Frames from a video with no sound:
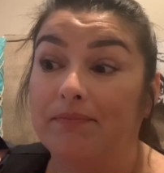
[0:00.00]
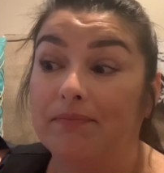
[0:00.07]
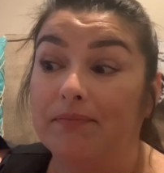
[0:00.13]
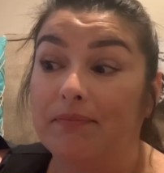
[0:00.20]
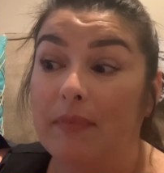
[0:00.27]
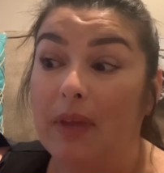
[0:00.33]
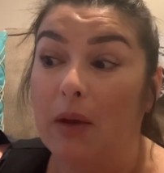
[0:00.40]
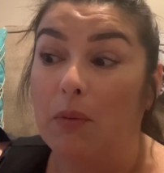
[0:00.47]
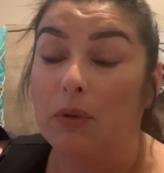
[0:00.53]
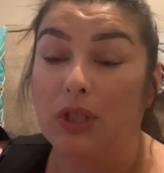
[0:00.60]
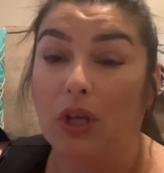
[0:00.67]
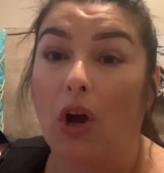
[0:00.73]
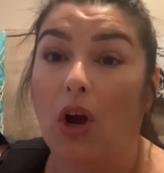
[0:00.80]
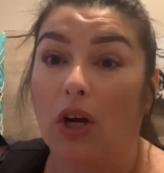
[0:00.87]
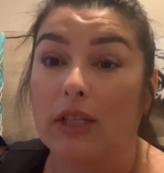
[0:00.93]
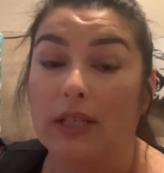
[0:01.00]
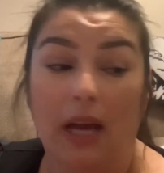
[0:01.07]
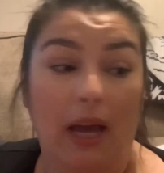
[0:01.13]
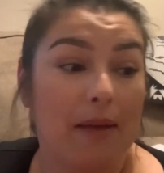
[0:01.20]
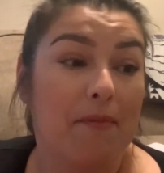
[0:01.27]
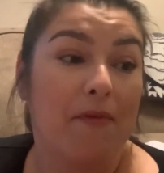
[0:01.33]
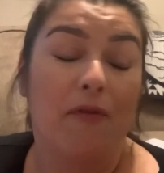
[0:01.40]
It was a hard
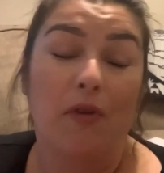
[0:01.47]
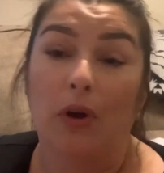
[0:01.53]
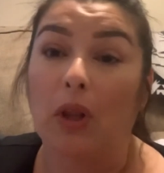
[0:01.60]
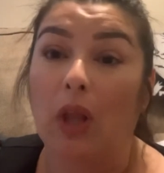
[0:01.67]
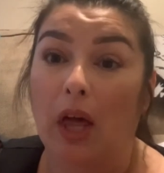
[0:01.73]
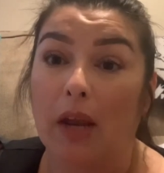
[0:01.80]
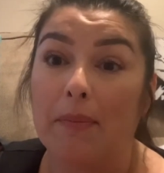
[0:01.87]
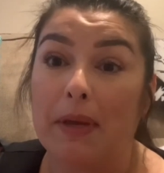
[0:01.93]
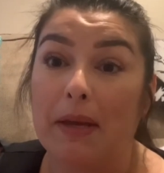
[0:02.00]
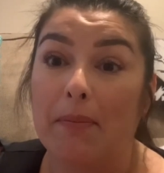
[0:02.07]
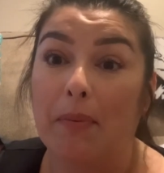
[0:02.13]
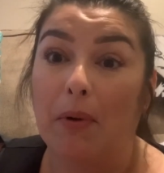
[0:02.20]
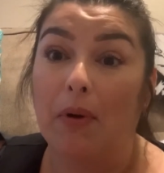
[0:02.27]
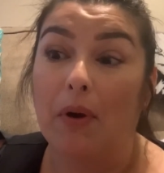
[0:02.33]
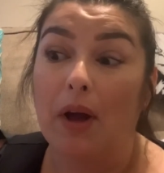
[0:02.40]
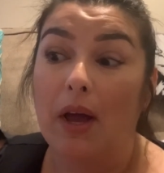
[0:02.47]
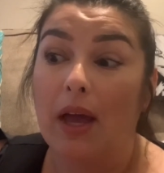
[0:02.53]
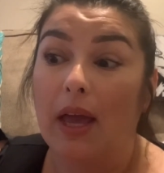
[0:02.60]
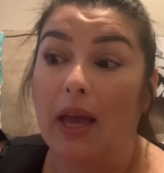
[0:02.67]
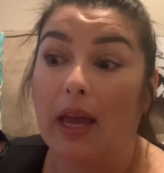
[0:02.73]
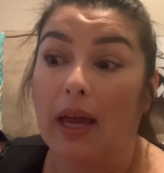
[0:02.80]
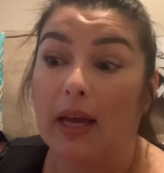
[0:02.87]
time for a lot of people,
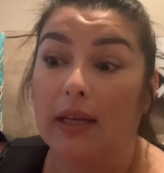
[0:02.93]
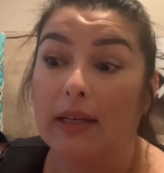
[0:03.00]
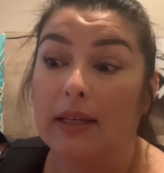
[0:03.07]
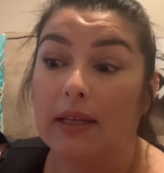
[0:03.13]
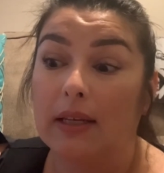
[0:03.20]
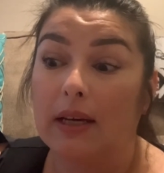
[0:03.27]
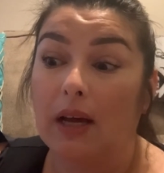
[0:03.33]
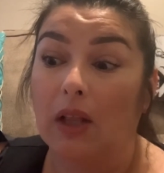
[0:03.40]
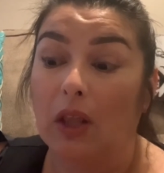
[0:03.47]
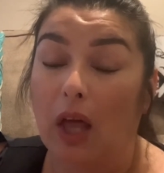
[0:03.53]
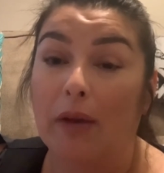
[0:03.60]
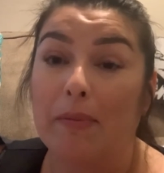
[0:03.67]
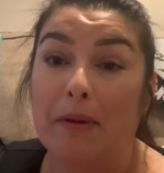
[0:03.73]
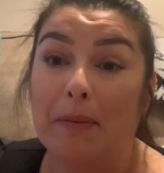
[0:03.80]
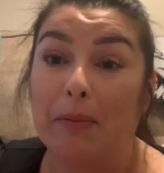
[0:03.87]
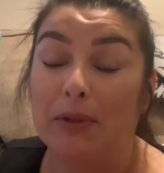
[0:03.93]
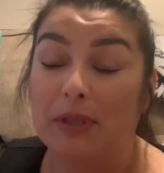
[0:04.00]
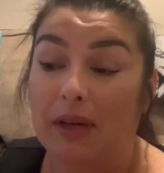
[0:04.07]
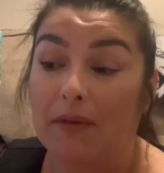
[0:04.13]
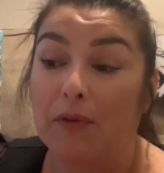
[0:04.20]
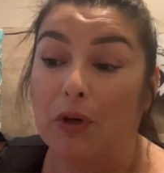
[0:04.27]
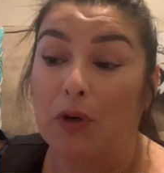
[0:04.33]
and a lot of people
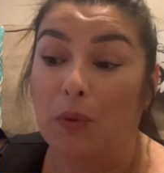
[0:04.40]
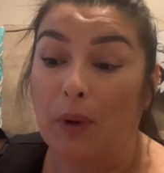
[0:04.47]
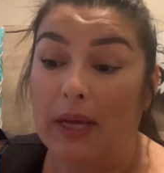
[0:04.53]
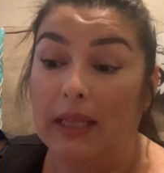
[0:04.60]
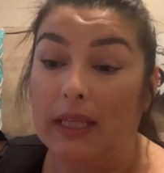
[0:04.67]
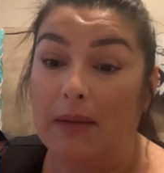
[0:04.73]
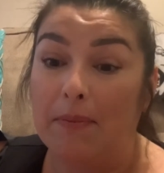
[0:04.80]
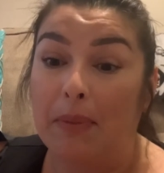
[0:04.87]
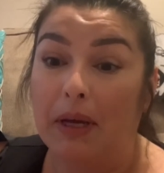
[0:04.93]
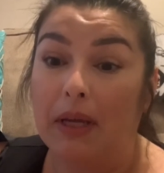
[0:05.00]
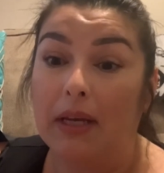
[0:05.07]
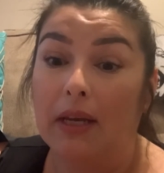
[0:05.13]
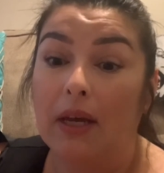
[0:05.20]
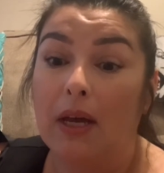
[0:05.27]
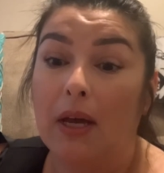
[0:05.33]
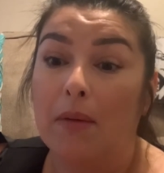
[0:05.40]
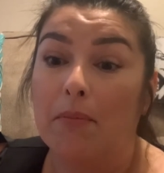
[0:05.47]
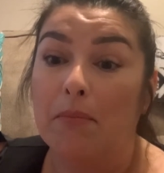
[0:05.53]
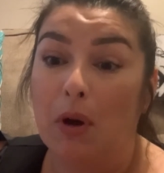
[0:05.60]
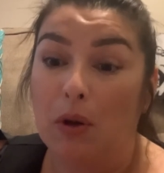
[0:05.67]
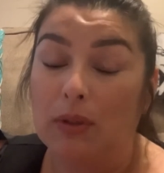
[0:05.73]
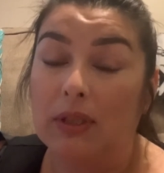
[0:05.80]
suffered greatly, but
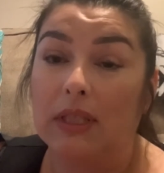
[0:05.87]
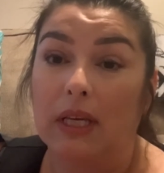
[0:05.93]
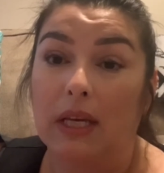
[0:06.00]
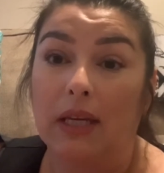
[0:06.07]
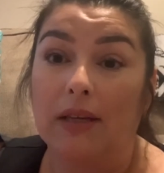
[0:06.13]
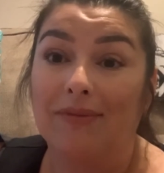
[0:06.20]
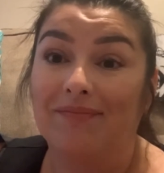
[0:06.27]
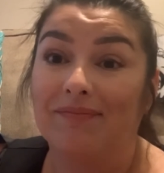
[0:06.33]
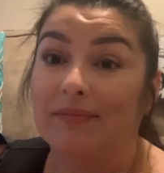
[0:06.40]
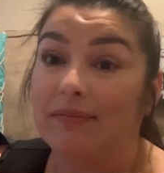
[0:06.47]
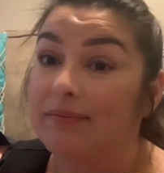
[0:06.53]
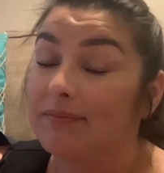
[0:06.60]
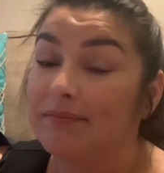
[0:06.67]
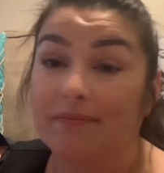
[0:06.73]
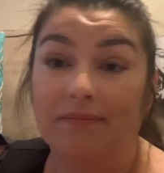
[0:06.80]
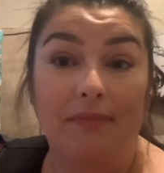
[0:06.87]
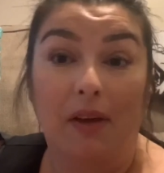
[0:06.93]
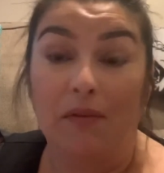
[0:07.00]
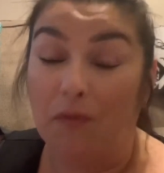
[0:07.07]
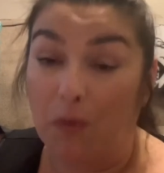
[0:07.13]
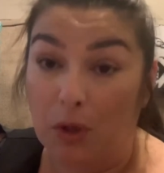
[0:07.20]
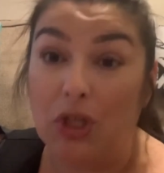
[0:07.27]
mostly,
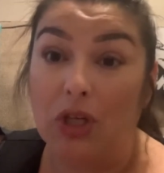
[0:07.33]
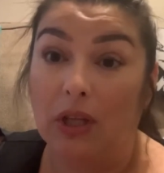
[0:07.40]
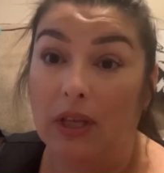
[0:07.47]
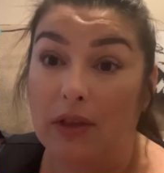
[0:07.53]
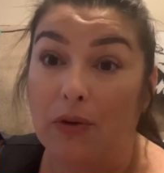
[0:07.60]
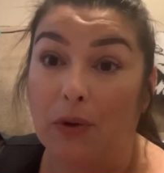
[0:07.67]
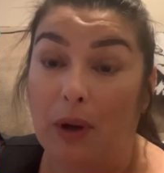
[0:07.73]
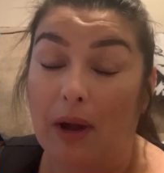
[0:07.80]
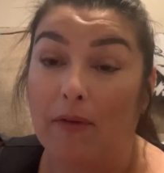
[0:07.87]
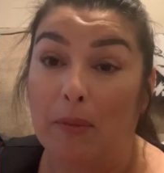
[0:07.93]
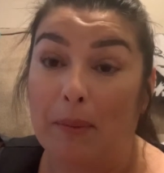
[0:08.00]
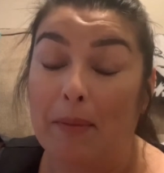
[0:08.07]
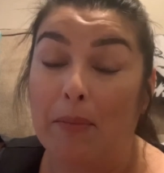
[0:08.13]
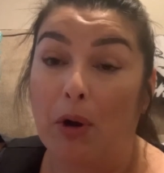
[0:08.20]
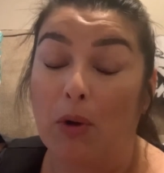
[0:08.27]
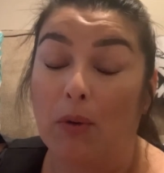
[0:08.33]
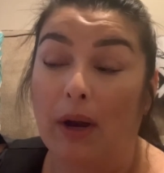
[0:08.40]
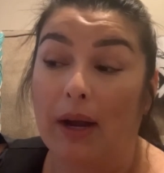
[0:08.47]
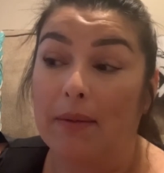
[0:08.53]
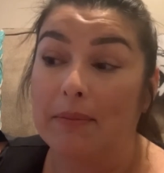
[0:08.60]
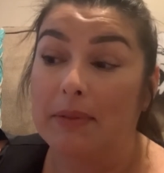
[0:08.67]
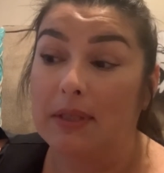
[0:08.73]
unfortunately, through government
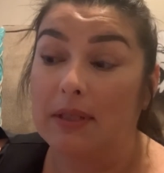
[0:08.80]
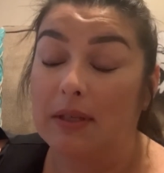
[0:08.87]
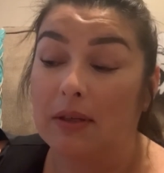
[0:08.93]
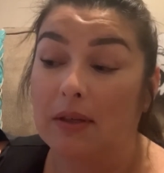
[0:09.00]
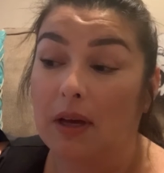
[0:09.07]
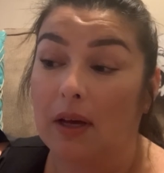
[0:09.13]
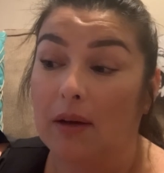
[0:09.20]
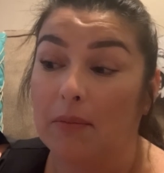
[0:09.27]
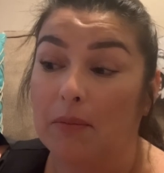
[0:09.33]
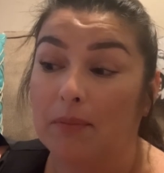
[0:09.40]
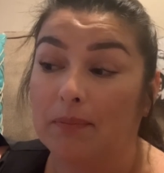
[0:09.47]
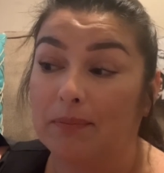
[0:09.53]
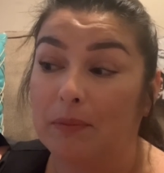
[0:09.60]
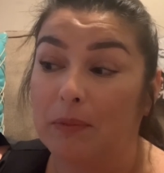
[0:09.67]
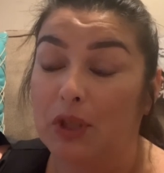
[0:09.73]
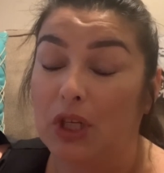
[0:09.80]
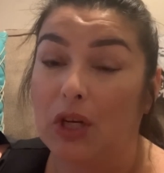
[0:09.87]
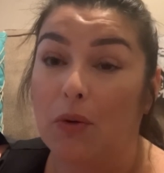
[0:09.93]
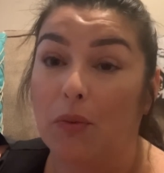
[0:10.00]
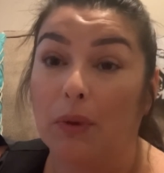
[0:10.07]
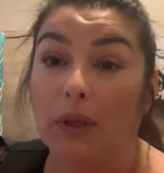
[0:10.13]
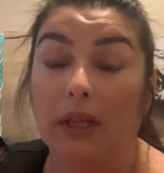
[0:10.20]
programs, which I
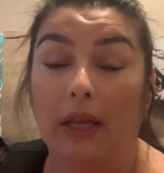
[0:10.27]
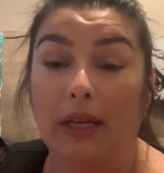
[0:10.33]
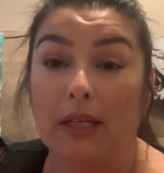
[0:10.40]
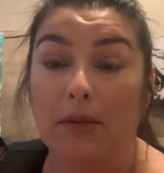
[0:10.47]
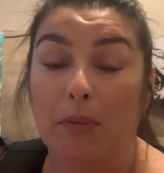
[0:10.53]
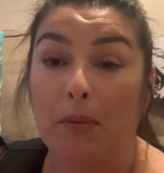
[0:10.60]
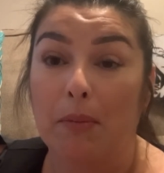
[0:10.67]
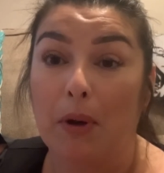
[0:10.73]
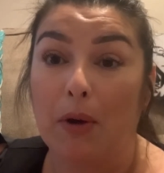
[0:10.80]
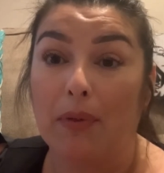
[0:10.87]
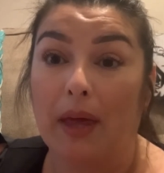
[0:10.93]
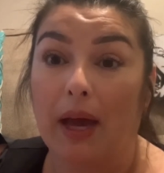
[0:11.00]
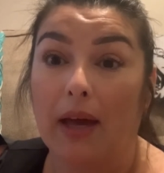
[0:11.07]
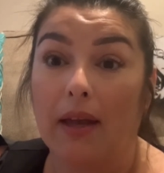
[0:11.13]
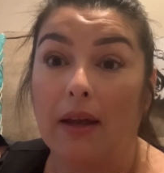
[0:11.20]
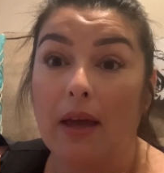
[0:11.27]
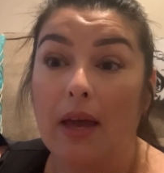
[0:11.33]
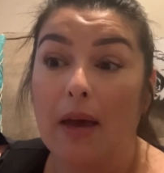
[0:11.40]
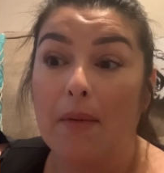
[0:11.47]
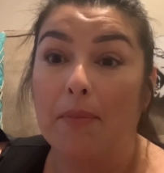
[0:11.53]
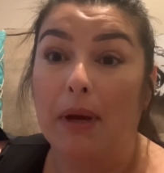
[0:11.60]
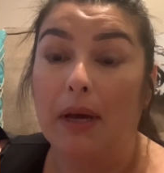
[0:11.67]
don't really like to promote that,
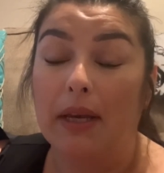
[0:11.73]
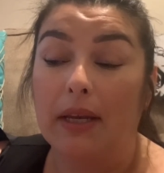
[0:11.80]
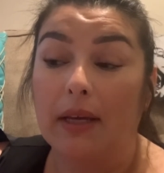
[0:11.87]
but